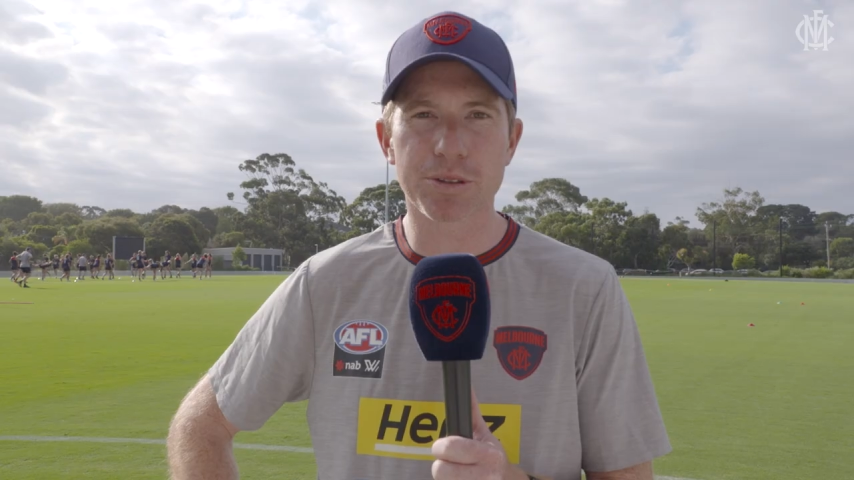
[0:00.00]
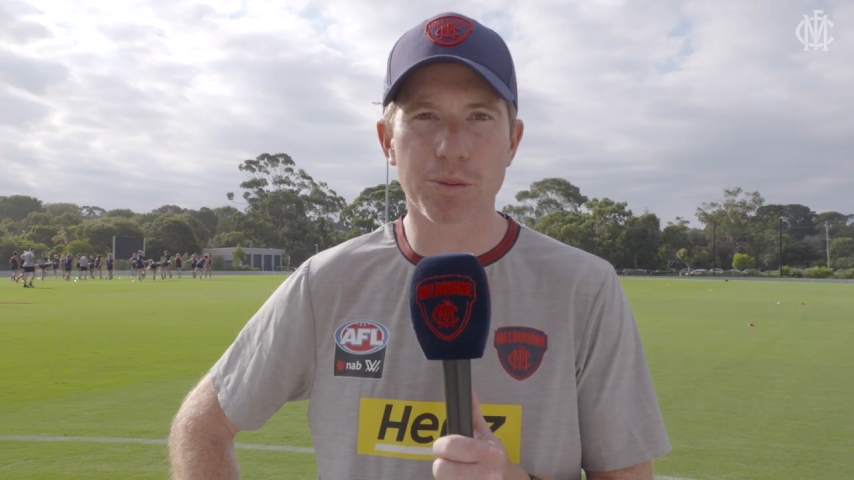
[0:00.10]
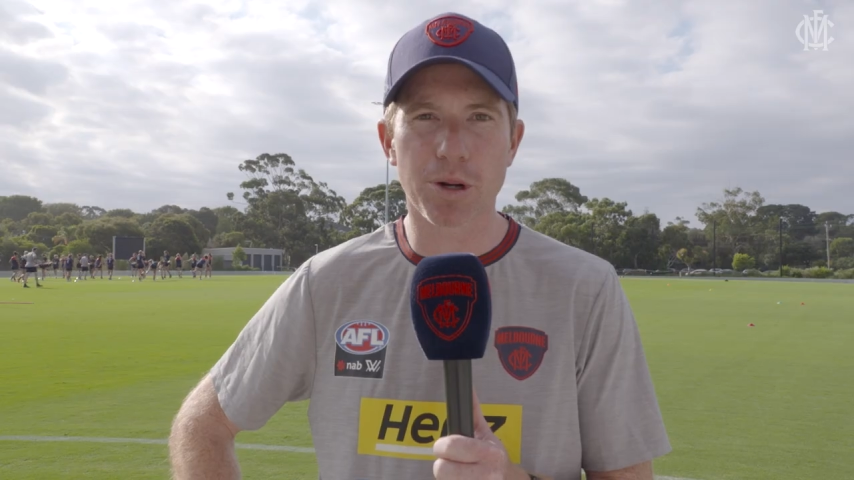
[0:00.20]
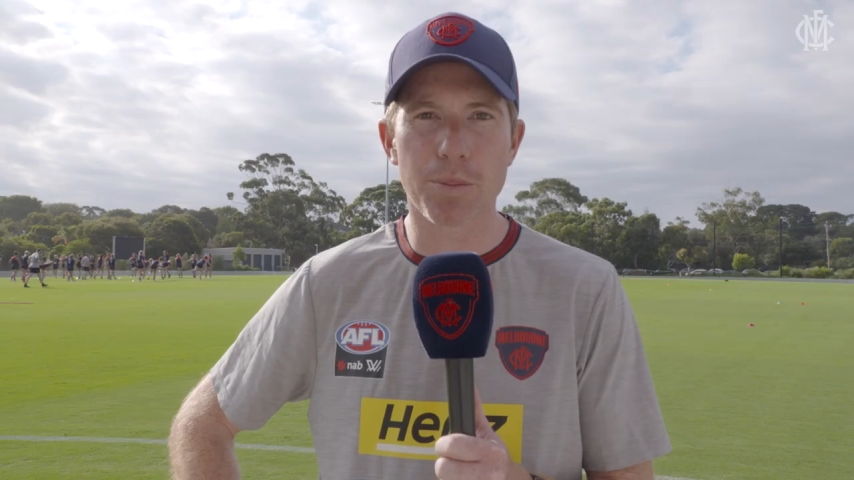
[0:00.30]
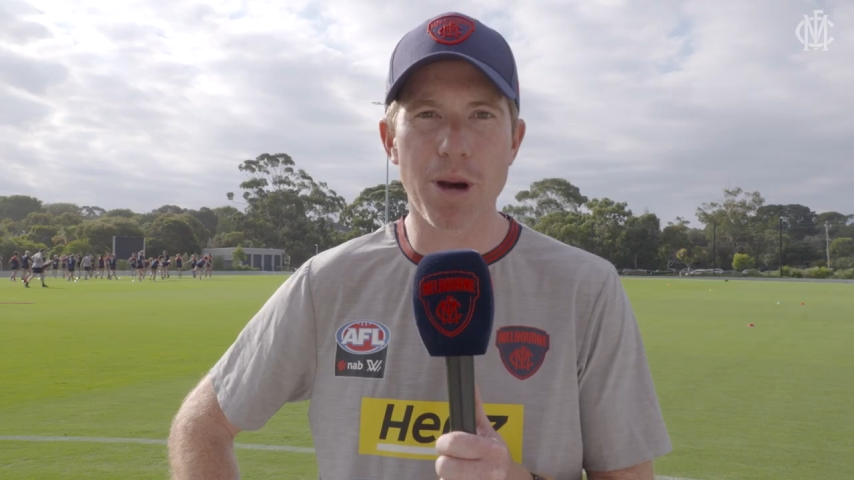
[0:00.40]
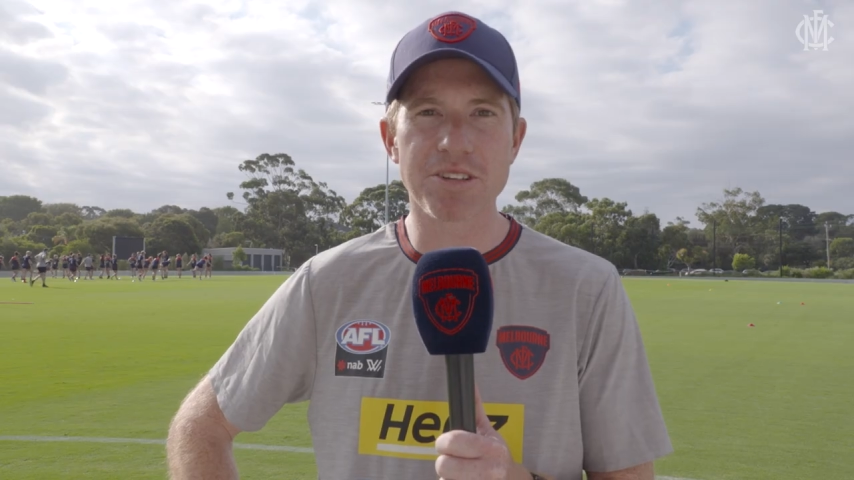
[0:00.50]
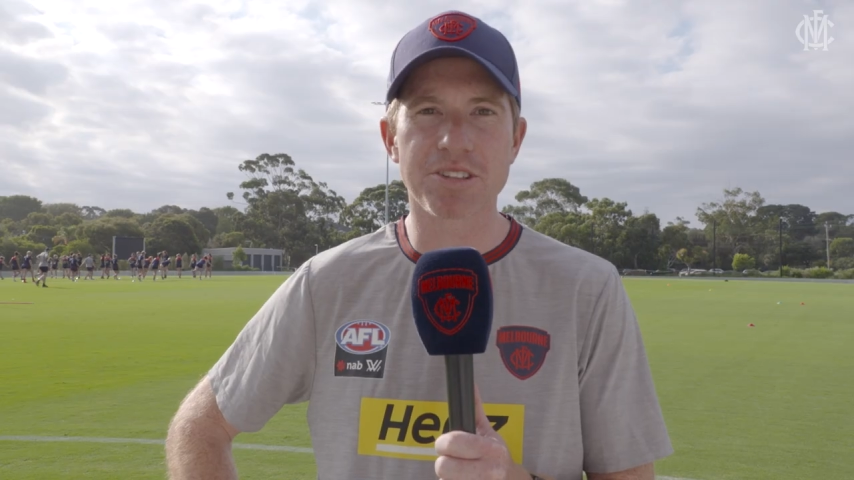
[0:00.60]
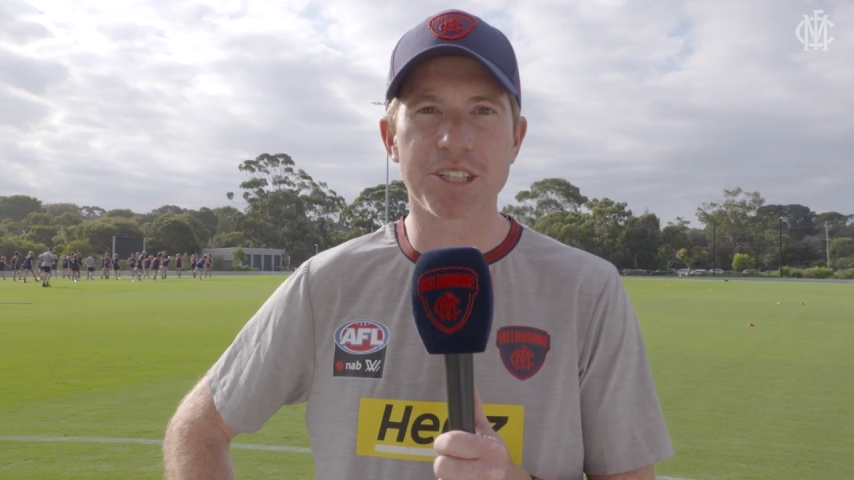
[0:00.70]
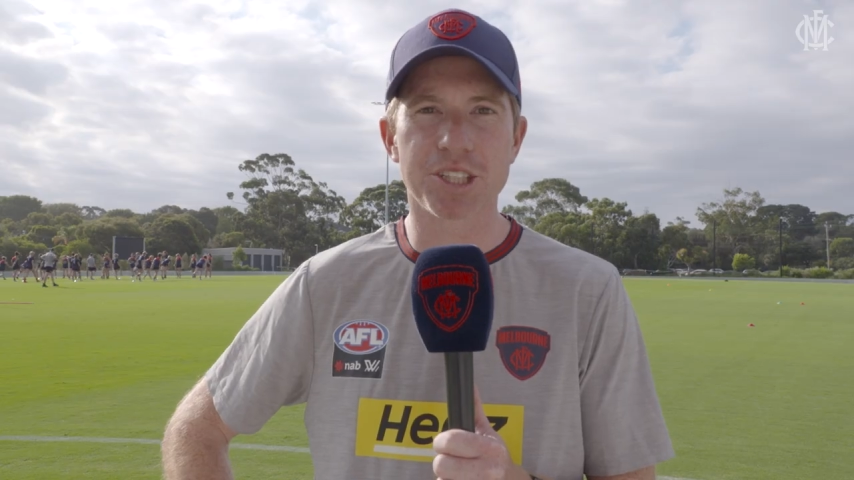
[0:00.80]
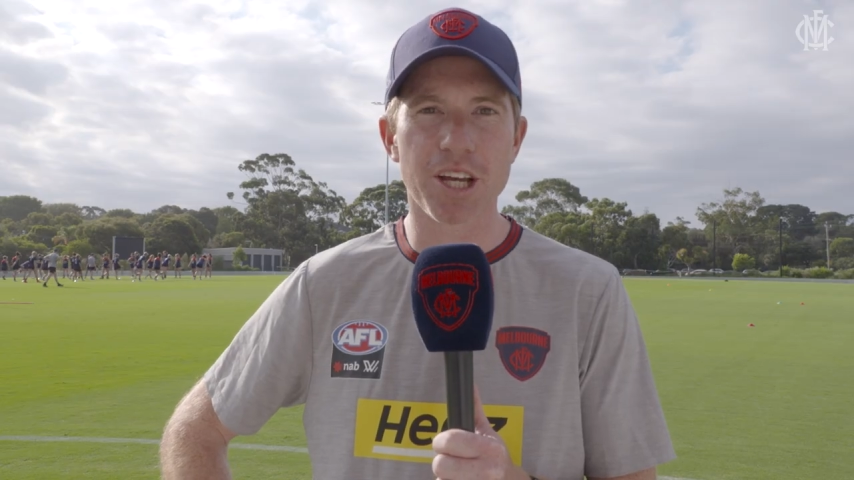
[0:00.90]
What an
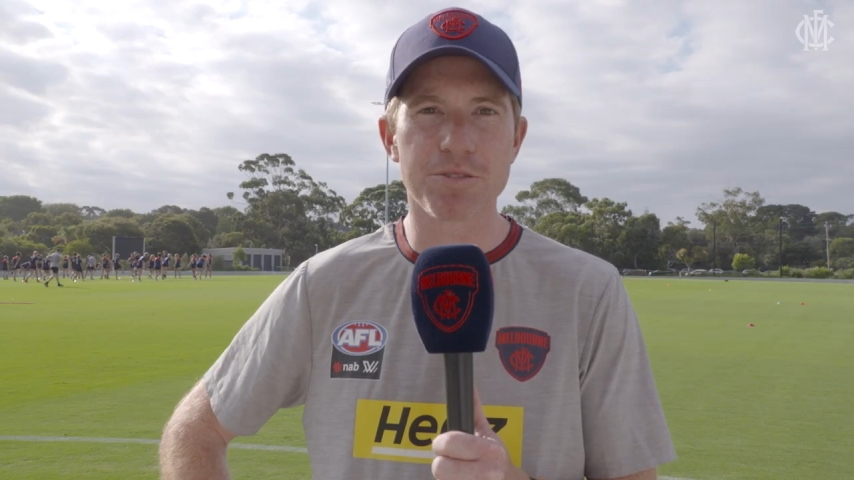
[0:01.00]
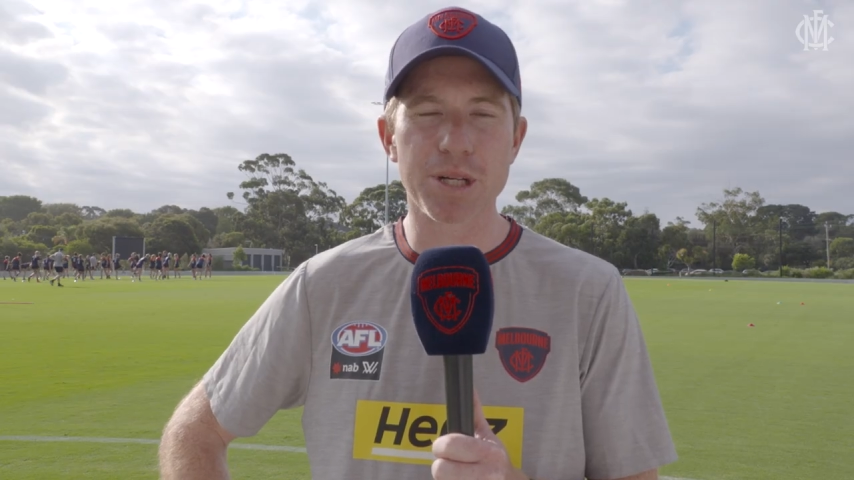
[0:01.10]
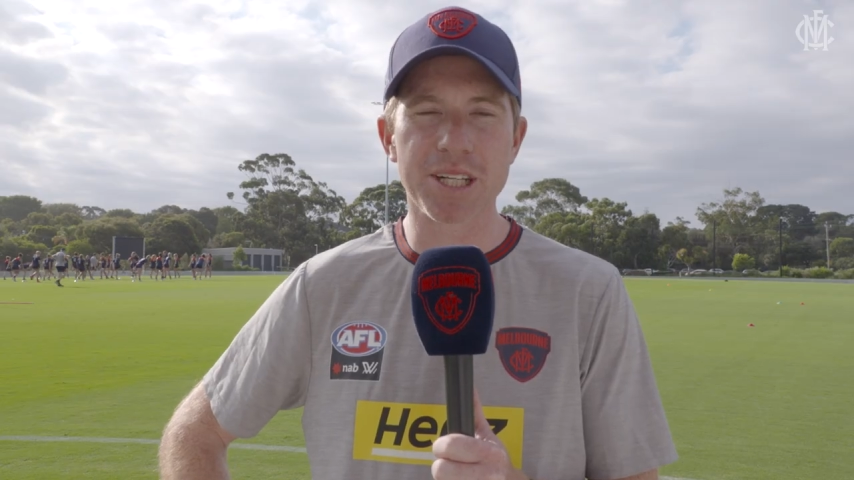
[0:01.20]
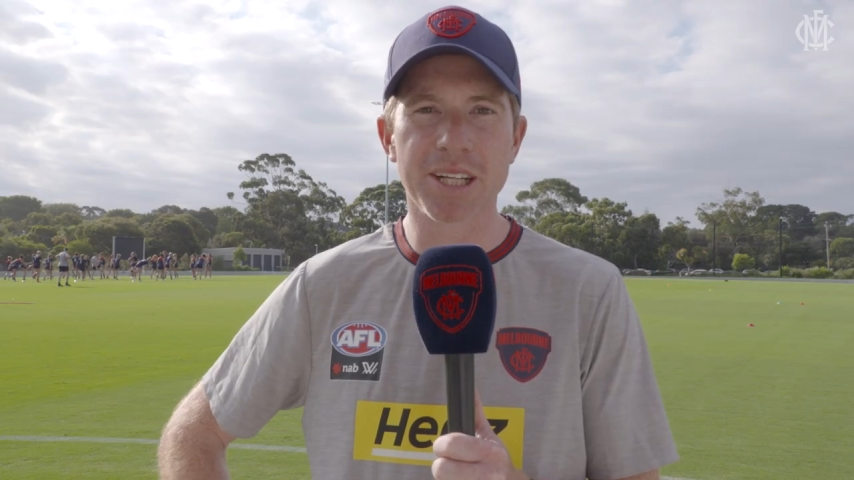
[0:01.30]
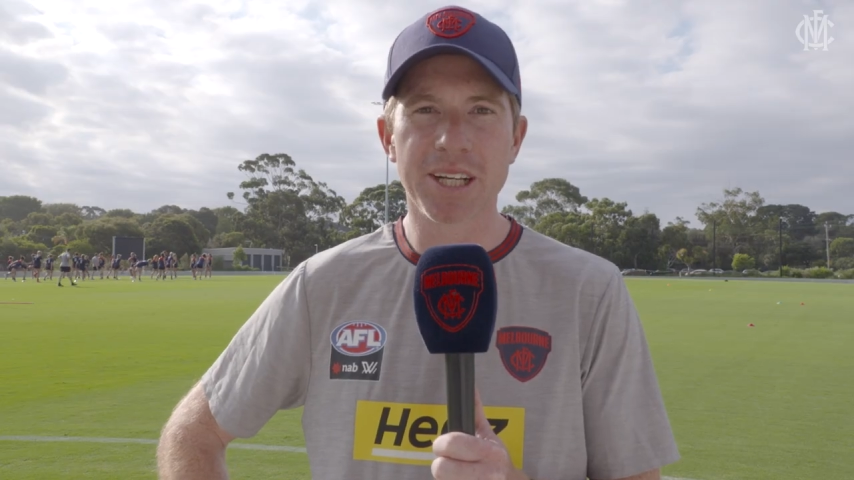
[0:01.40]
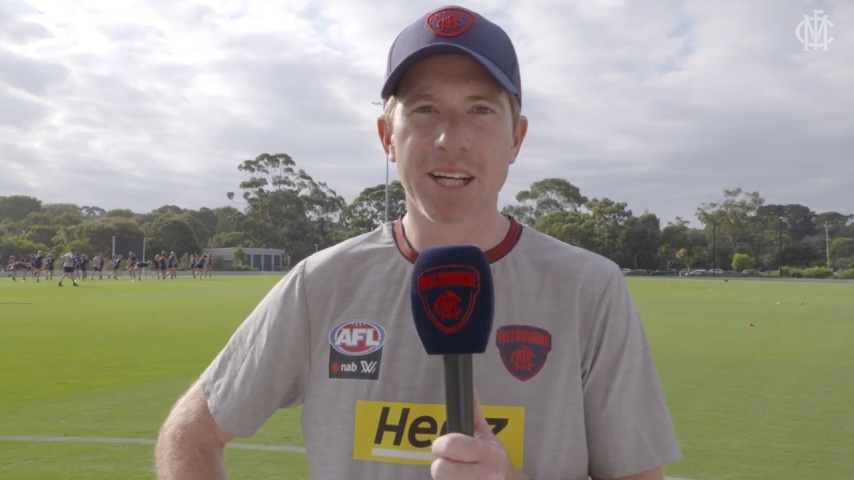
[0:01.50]
amazing achievement.